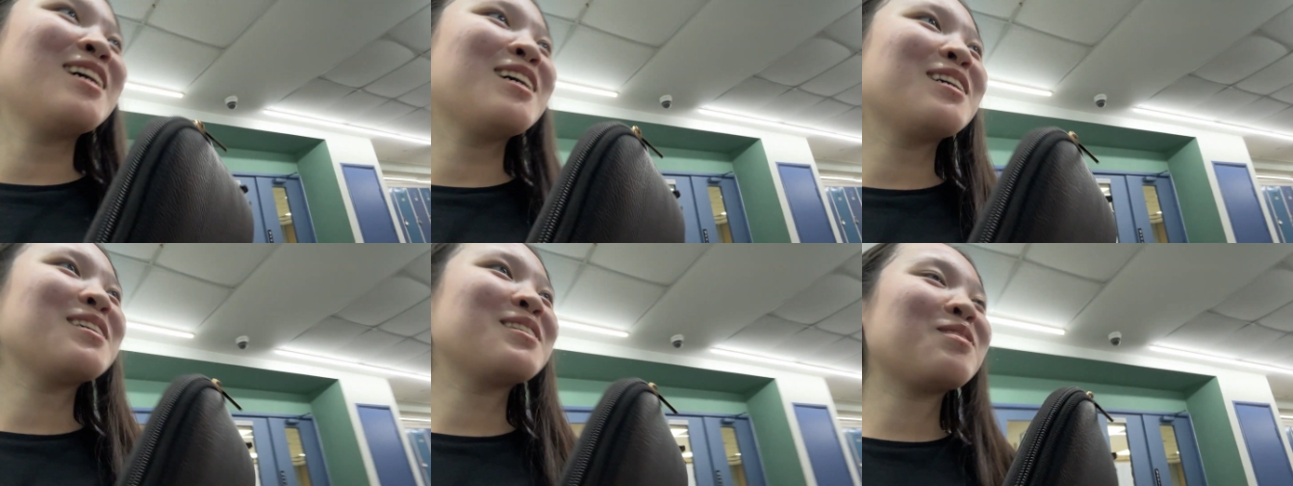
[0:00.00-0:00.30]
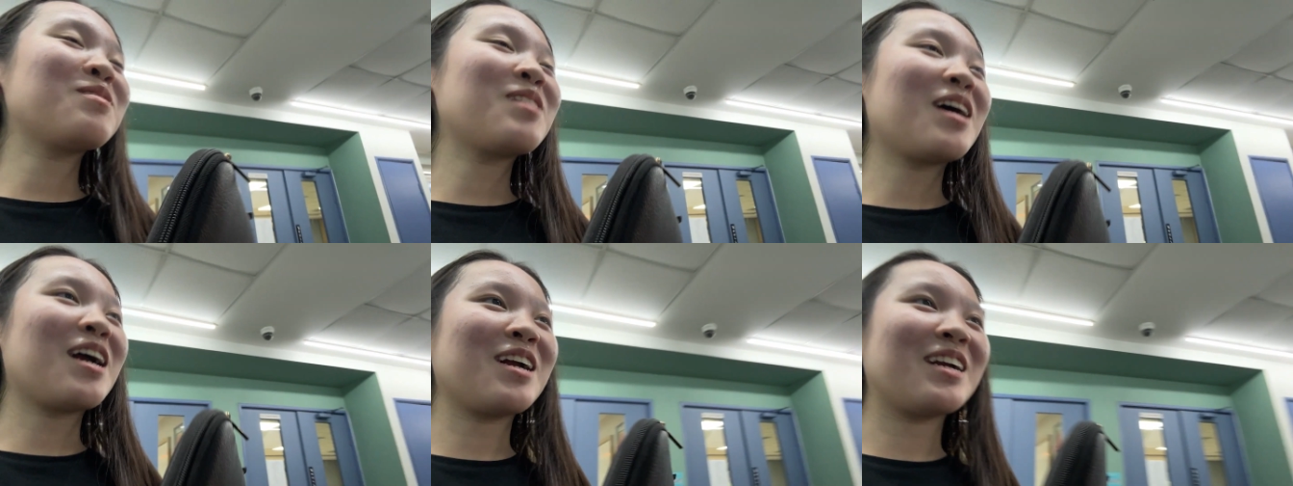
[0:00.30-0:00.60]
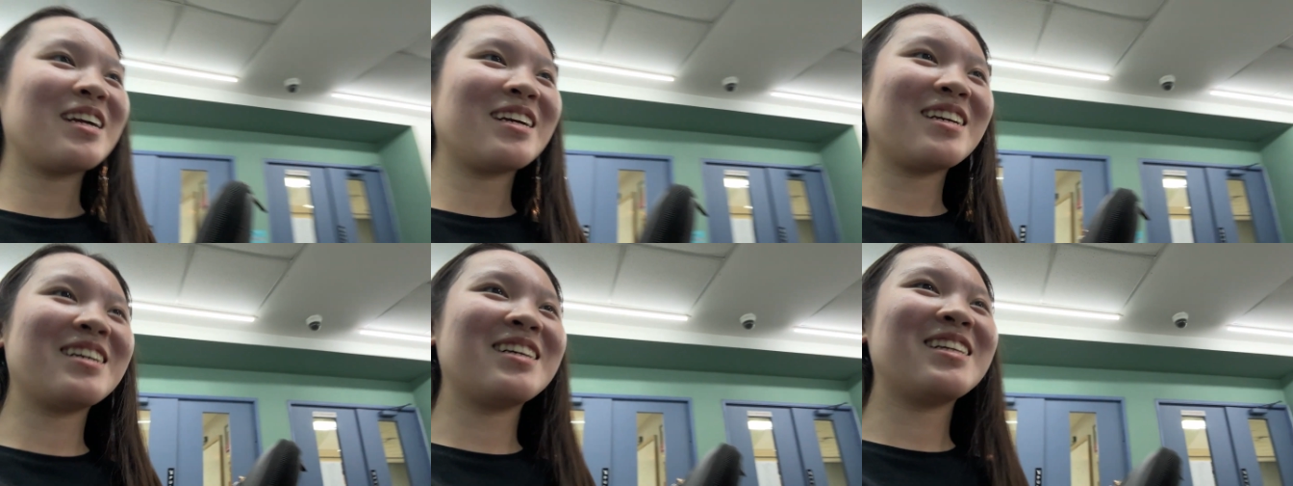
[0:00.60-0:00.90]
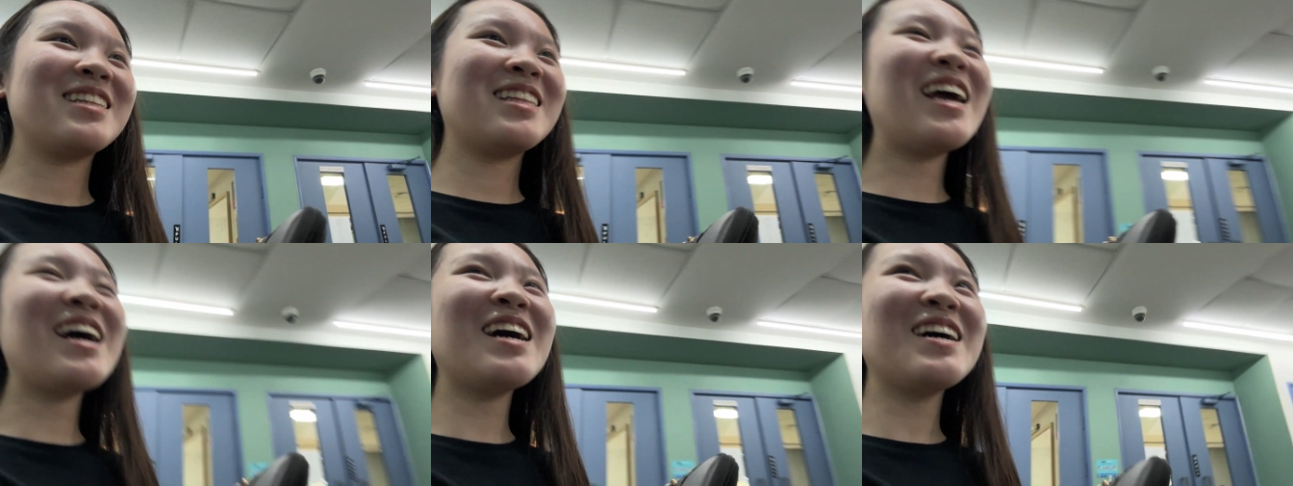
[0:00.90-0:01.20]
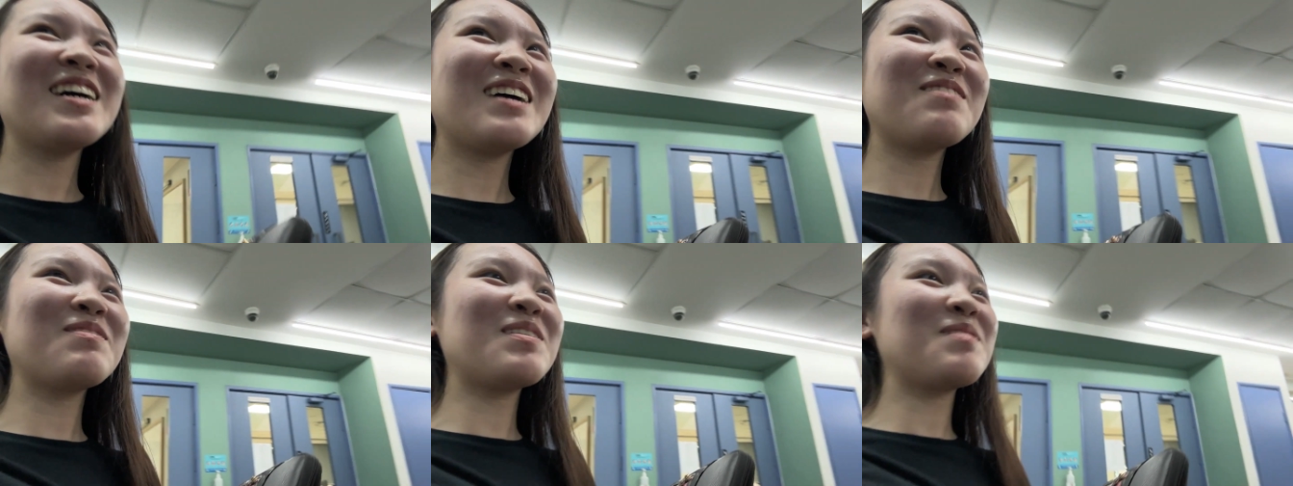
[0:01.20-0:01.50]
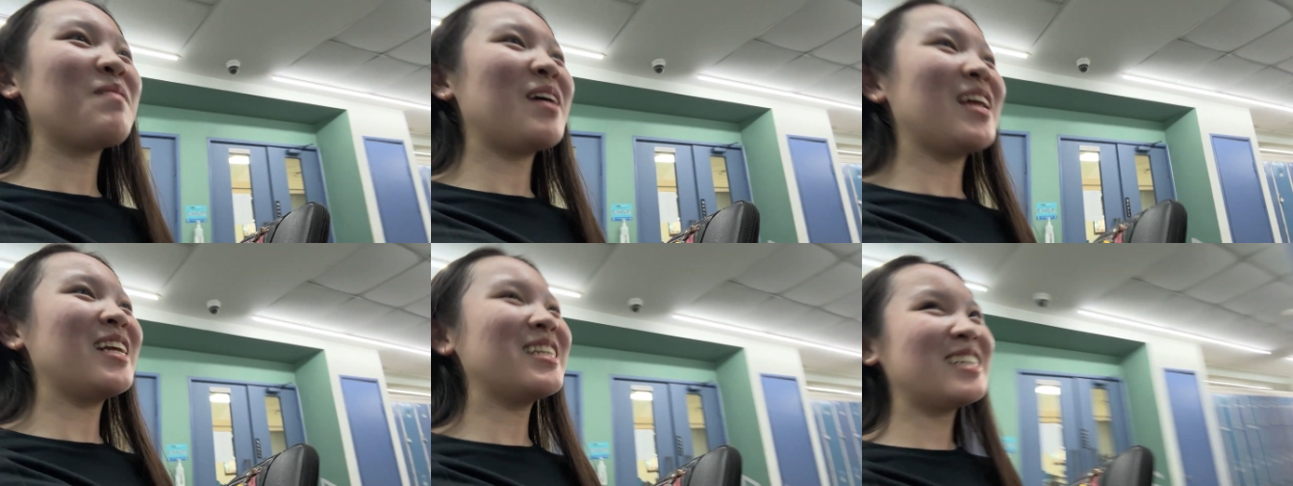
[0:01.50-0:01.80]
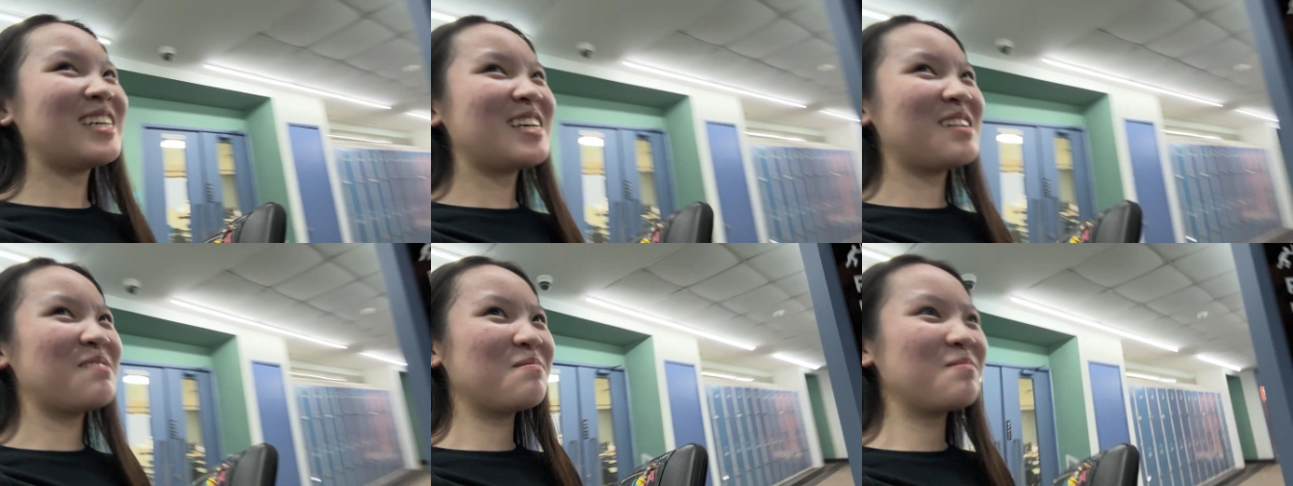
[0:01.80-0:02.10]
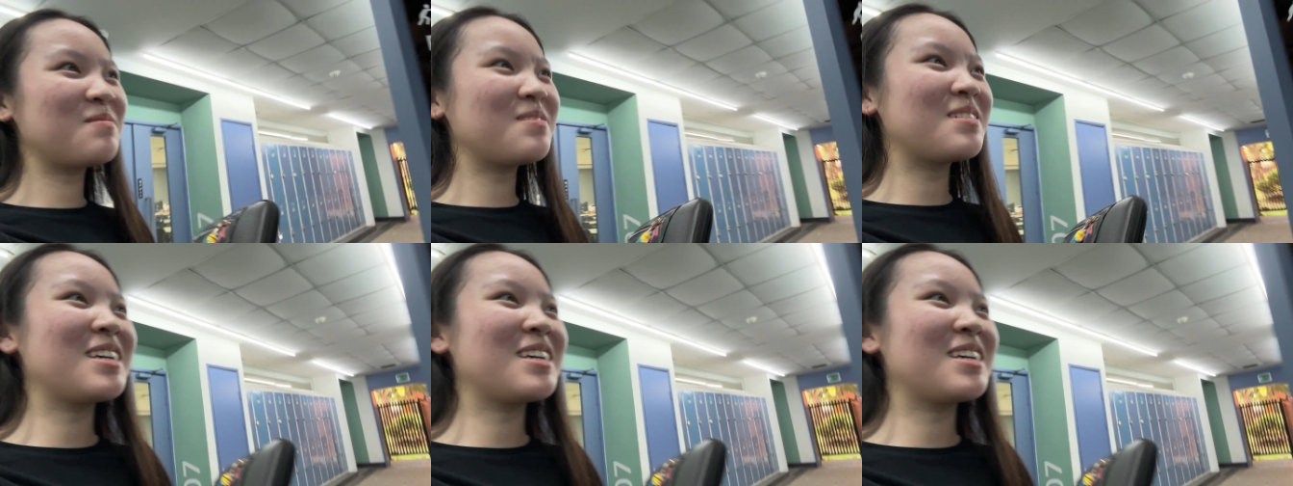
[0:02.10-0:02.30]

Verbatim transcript: So tiring. Yeah, we made a team.